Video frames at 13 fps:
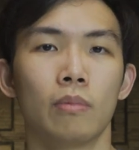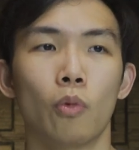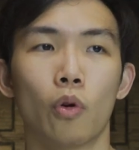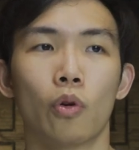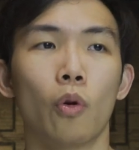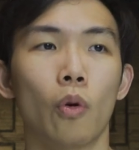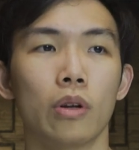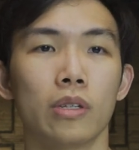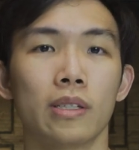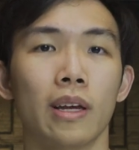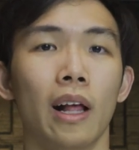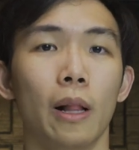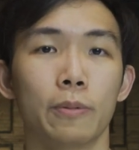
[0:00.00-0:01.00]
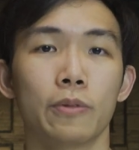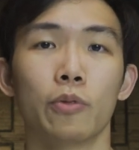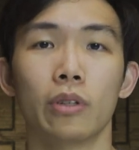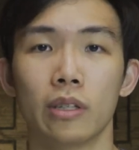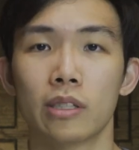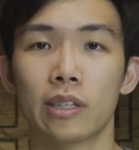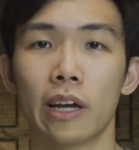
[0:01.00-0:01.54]
more cores helps
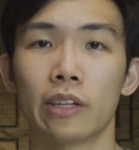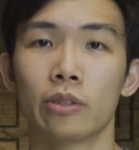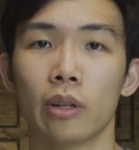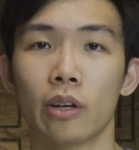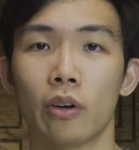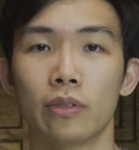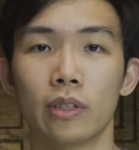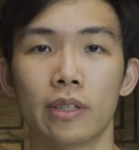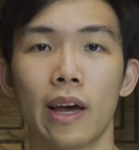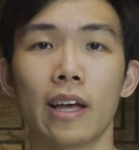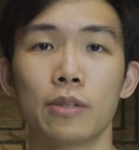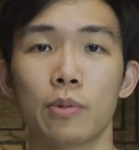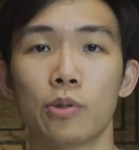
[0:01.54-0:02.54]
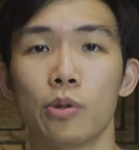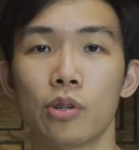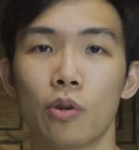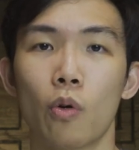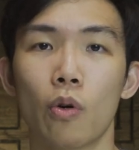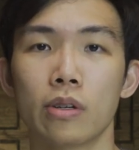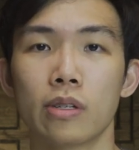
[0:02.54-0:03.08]
with the scheduling of the tasks between the
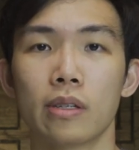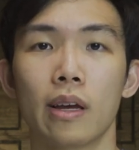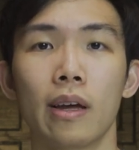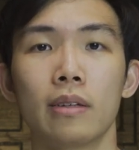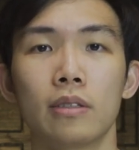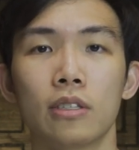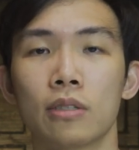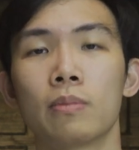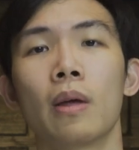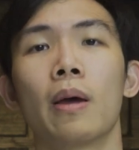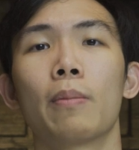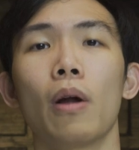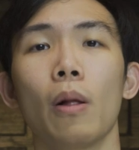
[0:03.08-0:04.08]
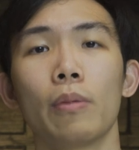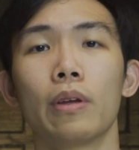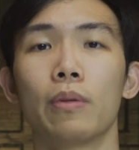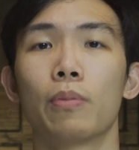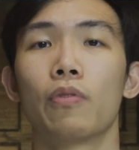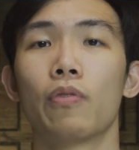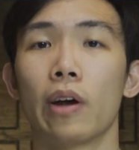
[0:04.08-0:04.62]
cores and just
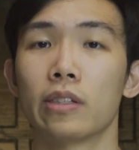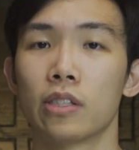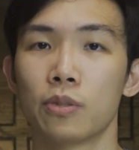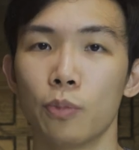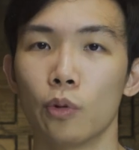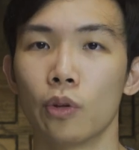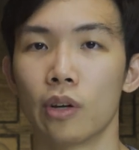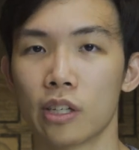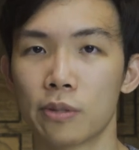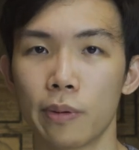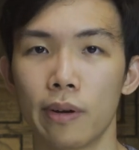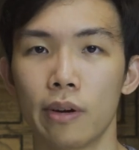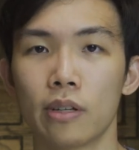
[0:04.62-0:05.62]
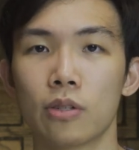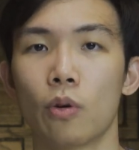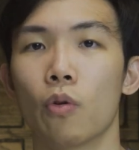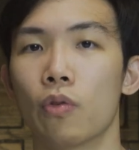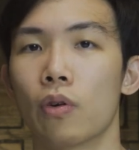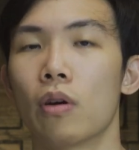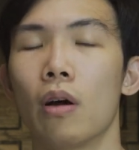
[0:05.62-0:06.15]
probably provides a smoother experience
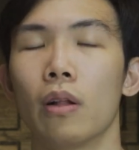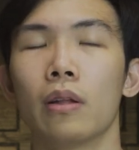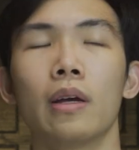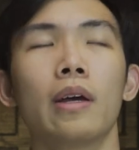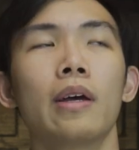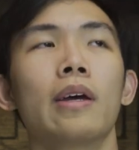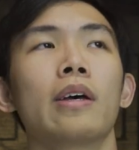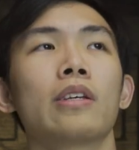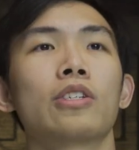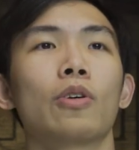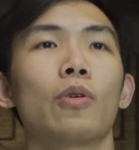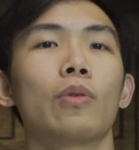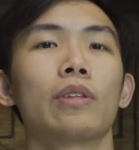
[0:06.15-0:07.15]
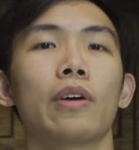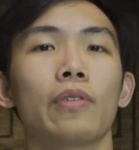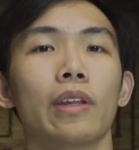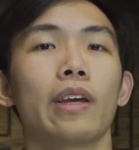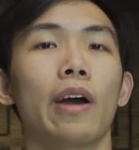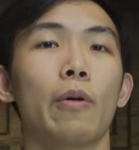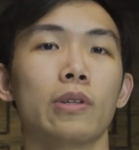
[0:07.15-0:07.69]
overall. So
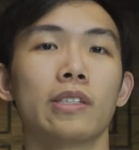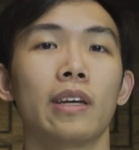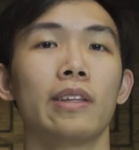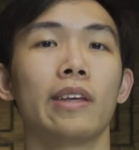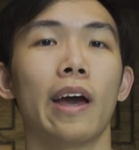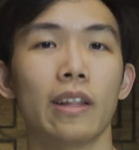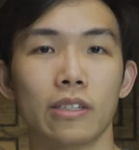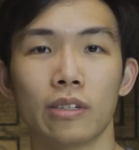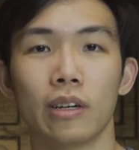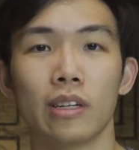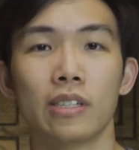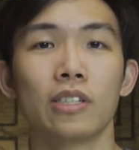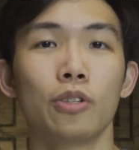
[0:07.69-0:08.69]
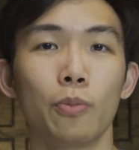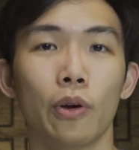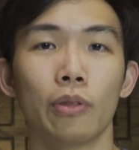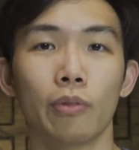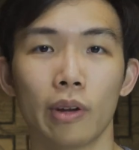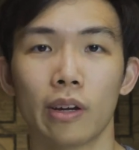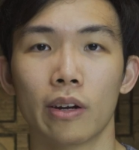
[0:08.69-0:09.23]
definitely I would say the answer is two
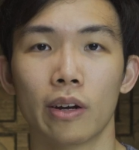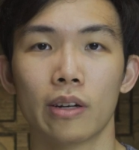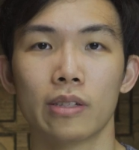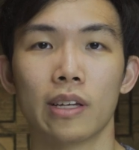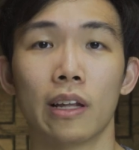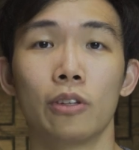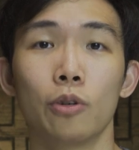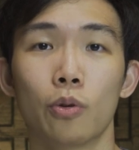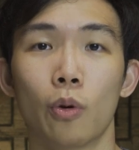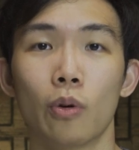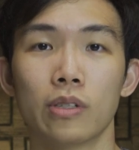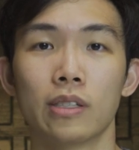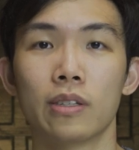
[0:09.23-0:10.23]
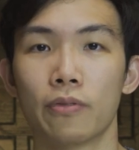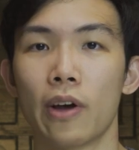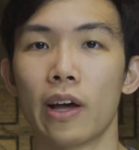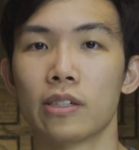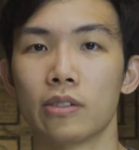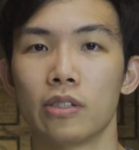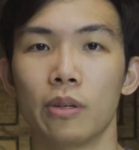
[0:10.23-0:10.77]
point three gigahertz at two cores is the
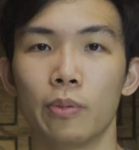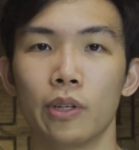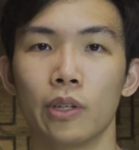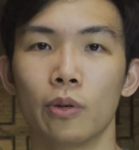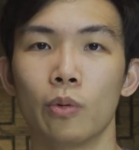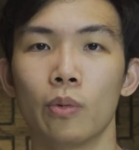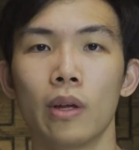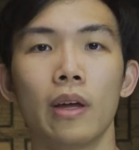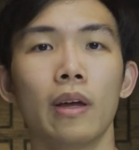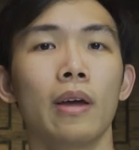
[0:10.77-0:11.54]
faster C P U.